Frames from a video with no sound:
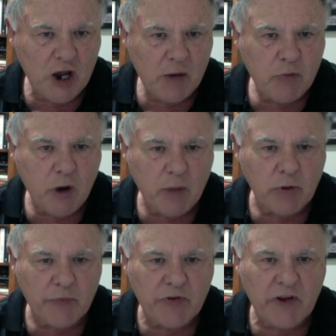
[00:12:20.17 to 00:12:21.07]

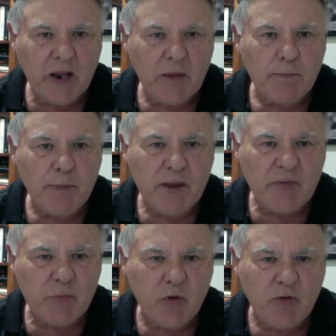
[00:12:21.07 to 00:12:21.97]
Problems here. Best
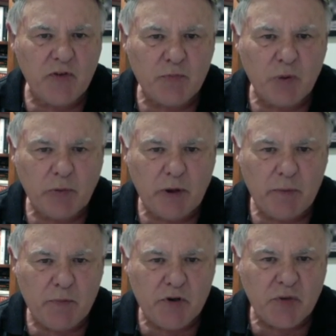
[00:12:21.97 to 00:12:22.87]
move is probably
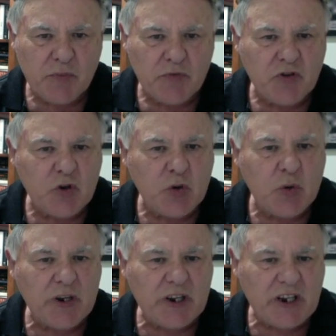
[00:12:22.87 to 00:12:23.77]
bishop to
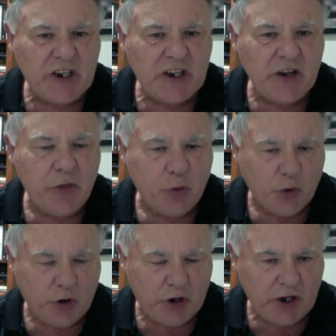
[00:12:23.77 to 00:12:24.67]

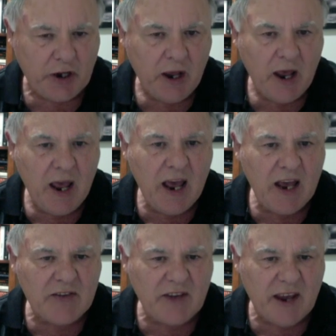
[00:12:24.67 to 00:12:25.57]
e3,
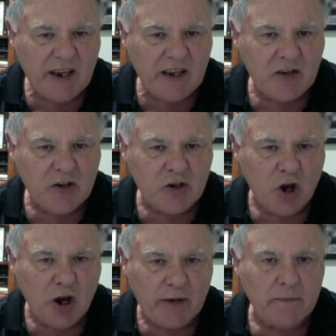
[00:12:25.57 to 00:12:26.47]
attacking the
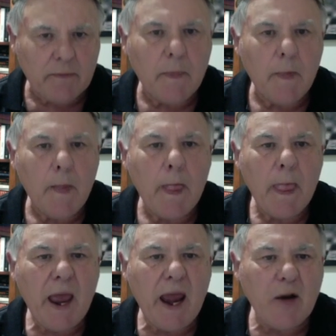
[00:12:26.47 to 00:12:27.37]
knight.
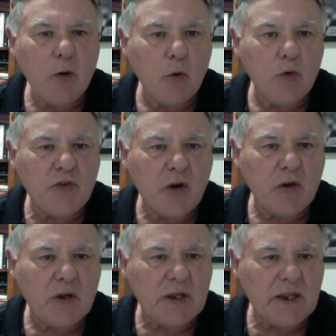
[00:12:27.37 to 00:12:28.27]
And it also
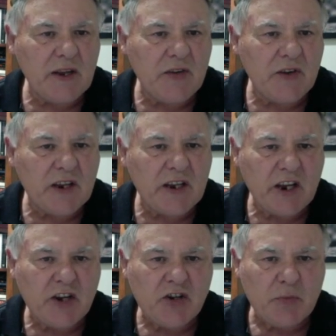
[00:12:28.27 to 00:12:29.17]
clears the
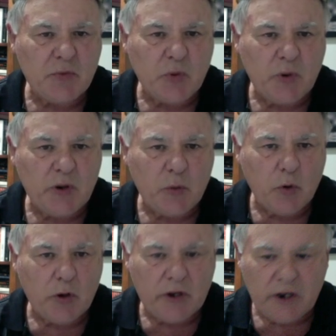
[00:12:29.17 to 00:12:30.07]
connection between the rook
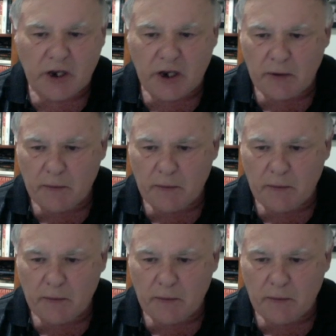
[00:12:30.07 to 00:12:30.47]
and the king.